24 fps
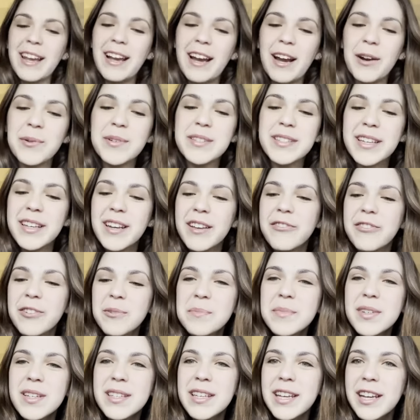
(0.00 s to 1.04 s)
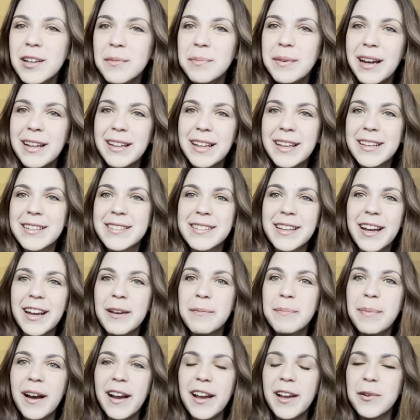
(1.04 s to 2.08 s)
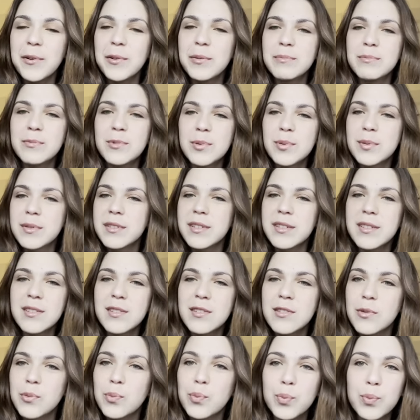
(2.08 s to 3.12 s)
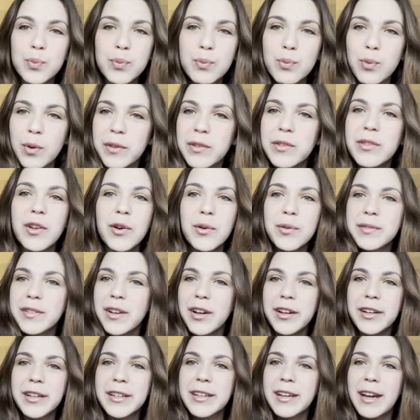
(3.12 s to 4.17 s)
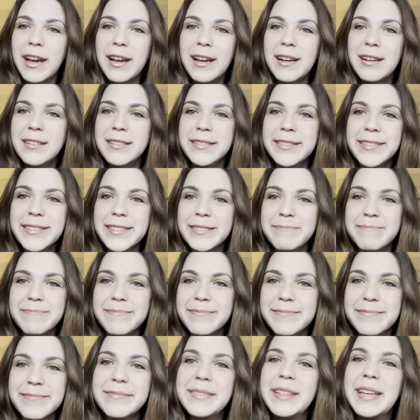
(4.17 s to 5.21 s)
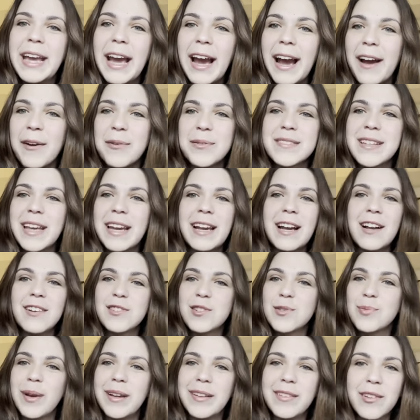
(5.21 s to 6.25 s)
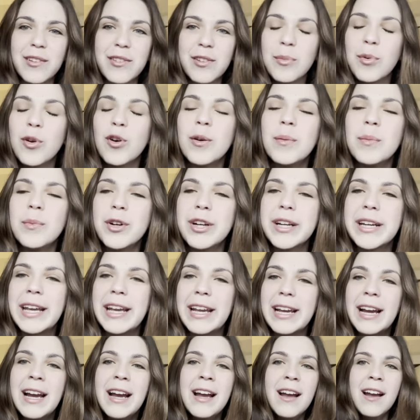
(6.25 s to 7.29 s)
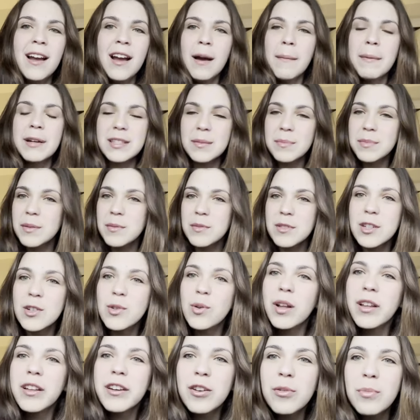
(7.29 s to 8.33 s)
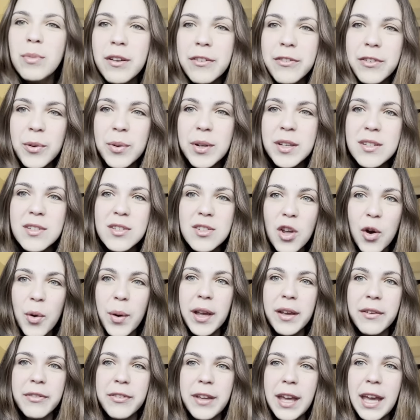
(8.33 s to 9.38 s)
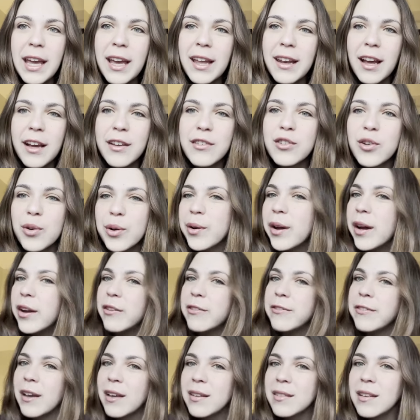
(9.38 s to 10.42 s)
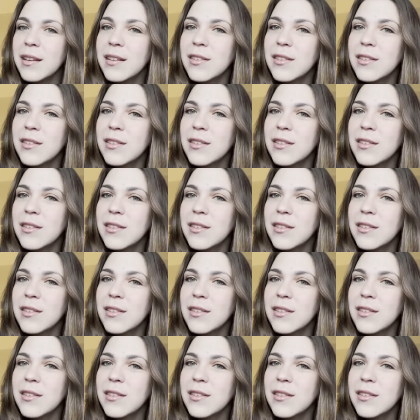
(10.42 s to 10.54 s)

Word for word: I was gonna film Just Say Goodbye last night, but it just was so dark, and yeah, I was like, I'll just wait till tomorrow morning. But sometimes the quality on my phone is so iffy, and I don't know how to fix it.